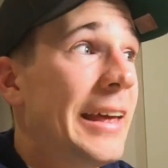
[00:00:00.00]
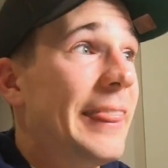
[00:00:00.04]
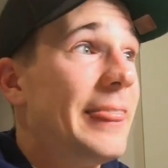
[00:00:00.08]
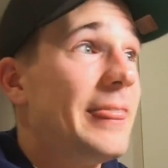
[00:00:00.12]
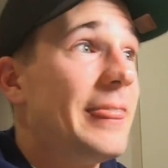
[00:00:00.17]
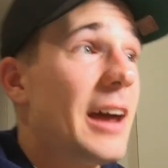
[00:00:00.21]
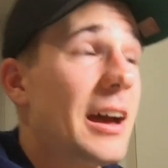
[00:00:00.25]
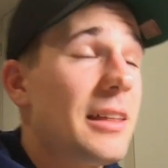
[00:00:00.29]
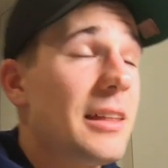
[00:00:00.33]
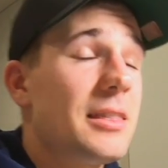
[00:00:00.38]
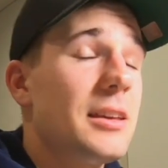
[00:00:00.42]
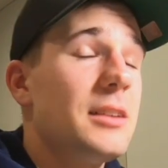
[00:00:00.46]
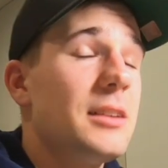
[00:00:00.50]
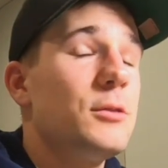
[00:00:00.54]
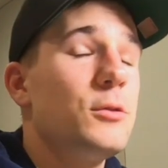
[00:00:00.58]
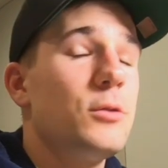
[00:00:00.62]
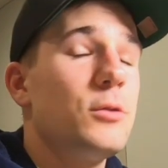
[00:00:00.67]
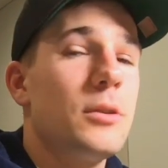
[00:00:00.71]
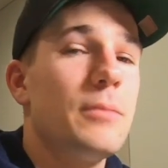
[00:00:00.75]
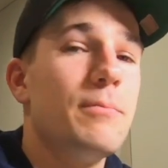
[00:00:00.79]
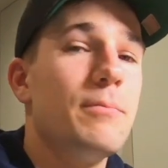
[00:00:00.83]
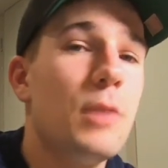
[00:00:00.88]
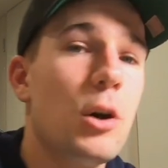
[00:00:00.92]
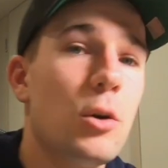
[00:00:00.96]
That then sort
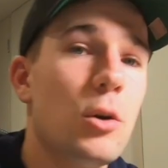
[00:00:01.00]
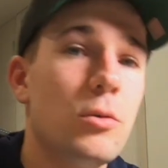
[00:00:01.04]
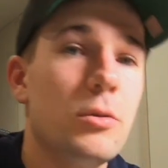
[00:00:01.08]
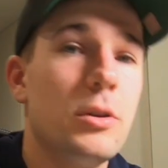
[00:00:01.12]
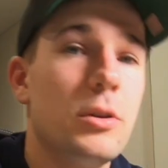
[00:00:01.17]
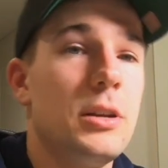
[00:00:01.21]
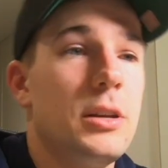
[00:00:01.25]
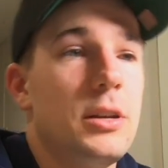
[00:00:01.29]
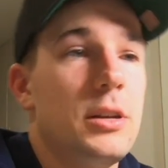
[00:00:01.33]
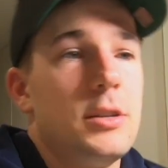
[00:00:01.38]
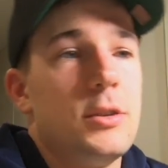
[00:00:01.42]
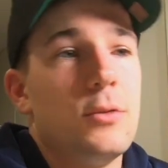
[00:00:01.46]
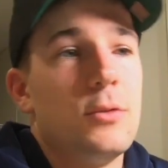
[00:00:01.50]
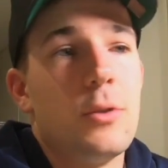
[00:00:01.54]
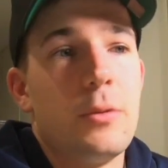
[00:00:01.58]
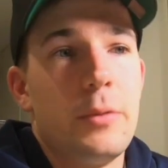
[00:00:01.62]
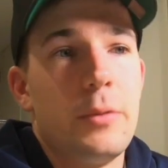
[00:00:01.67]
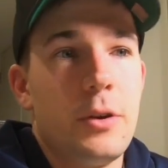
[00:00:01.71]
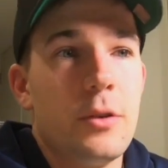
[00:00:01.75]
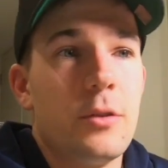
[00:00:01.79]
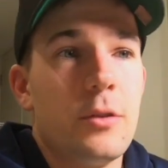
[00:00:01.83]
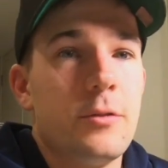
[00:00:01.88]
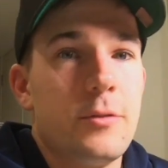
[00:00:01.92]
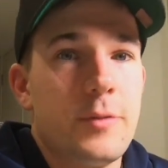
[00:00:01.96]
of molded into what we
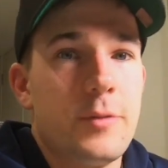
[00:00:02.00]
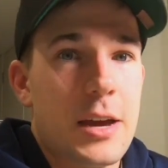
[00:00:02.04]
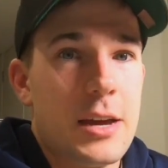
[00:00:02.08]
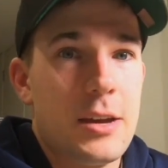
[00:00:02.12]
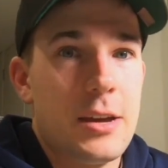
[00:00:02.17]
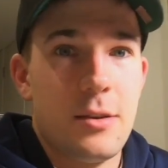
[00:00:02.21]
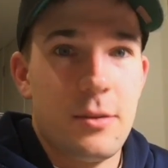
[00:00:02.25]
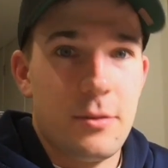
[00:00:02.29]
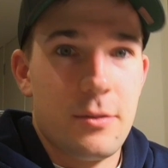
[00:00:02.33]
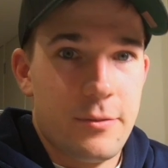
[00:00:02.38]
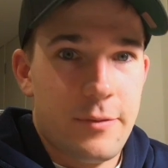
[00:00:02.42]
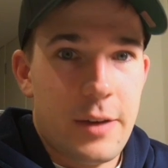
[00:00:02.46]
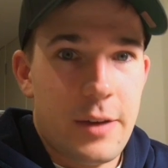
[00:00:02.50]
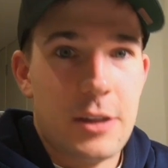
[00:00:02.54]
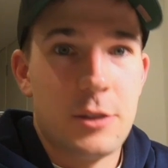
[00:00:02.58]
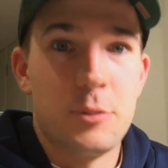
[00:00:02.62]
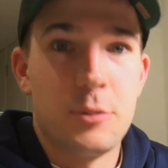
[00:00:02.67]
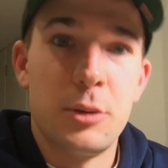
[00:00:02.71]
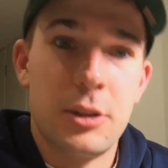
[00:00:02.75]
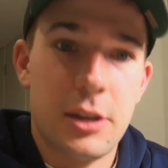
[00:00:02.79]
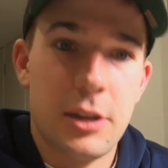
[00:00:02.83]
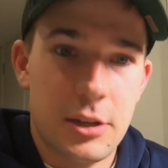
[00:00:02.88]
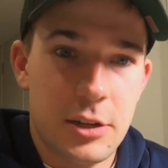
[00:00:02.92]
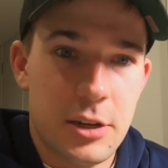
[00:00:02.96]
call phase
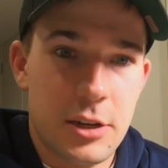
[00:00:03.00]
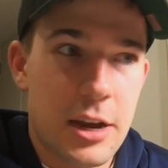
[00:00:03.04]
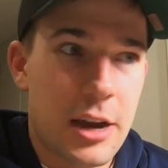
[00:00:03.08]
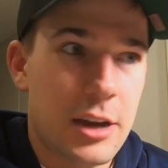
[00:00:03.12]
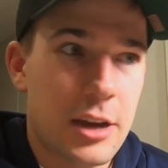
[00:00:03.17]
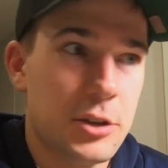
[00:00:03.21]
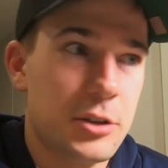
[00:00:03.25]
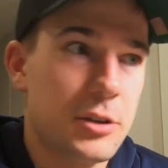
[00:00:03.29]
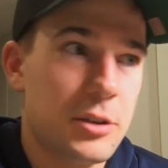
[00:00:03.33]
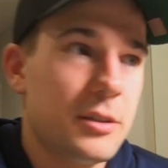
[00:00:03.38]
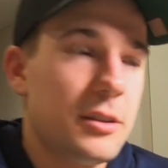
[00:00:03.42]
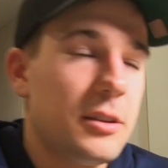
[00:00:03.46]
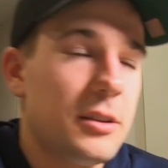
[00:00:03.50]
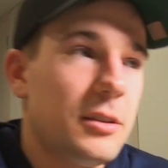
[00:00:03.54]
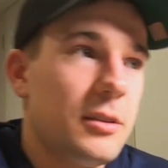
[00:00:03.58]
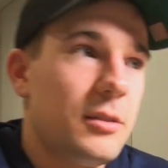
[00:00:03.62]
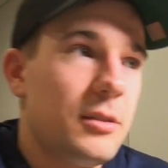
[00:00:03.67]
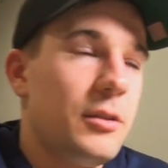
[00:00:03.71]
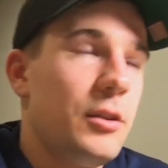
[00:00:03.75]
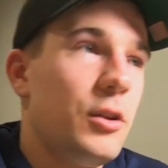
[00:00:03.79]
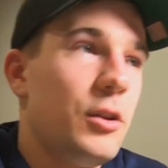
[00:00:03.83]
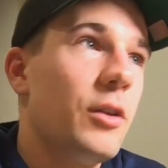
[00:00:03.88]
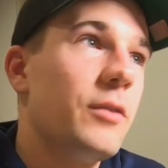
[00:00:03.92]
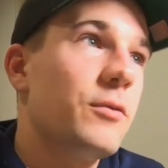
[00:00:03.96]
potentiation, and
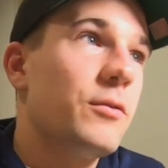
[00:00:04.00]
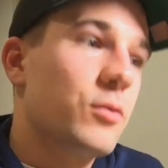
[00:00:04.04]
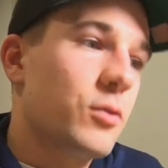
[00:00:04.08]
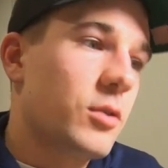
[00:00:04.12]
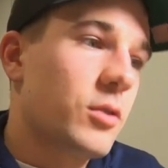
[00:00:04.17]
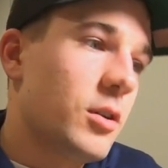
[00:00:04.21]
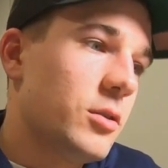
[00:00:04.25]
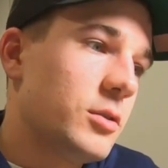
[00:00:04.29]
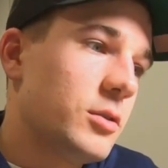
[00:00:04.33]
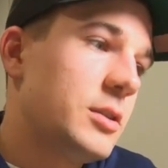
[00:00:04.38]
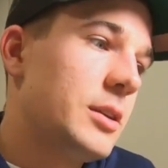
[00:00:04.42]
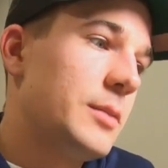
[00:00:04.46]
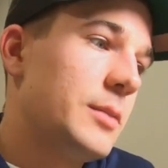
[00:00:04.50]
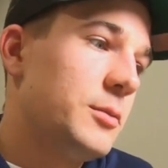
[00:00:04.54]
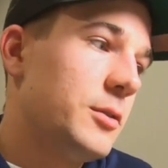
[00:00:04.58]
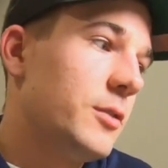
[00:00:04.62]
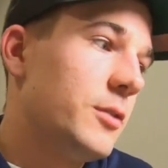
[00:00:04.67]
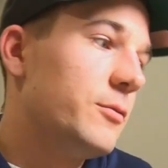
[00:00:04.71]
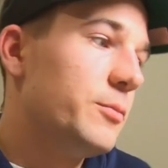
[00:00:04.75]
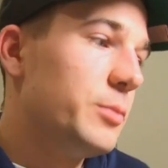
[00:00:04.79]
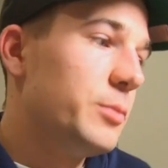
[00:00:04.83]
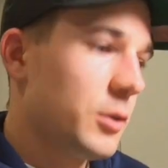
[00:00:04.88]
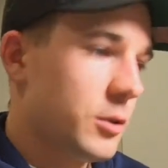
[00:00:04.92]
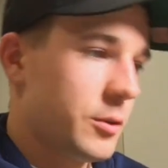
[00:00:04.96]
the overall concept
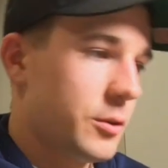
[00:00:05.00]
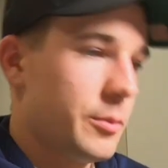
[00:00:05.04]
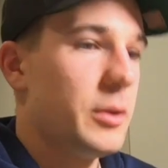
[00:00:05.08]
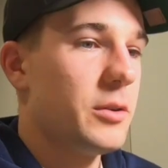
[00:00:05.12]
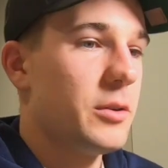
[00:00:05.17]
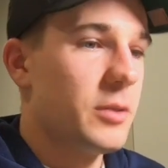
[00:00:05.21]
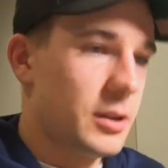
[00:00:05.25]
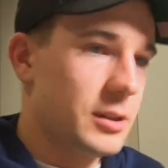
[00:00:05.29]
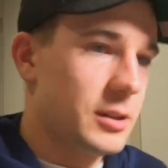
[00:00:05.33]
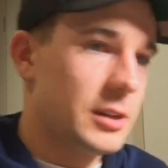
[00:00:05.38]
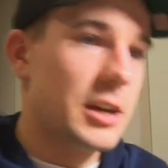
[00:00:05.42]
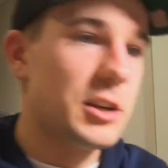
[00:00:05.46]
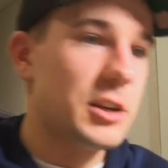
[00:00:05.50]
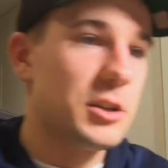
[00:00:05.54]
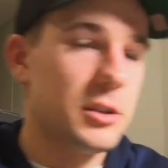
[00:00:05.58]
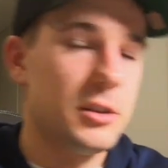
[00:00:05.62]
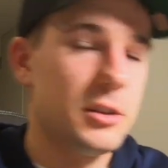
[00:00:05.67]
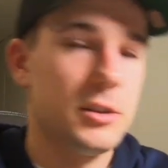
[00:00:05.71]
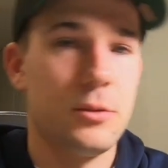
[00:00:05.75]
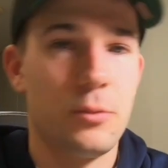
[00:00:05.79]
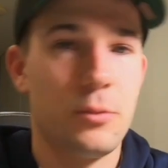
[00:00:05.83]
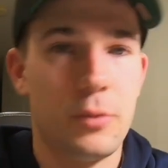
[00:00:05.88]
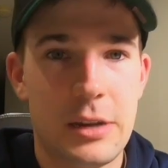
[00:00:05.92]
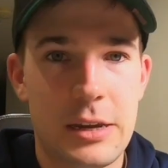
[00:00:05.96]
of block periodization
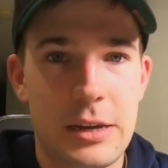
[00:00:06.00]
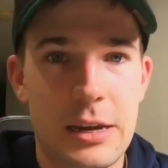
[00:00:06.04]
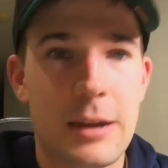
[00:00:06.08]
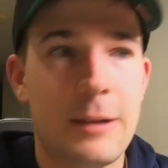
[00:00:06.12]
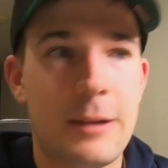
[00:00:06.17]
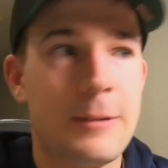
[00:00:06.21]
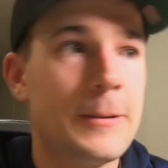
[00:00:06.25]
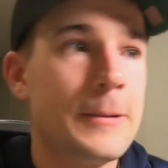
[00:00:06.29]
is that we get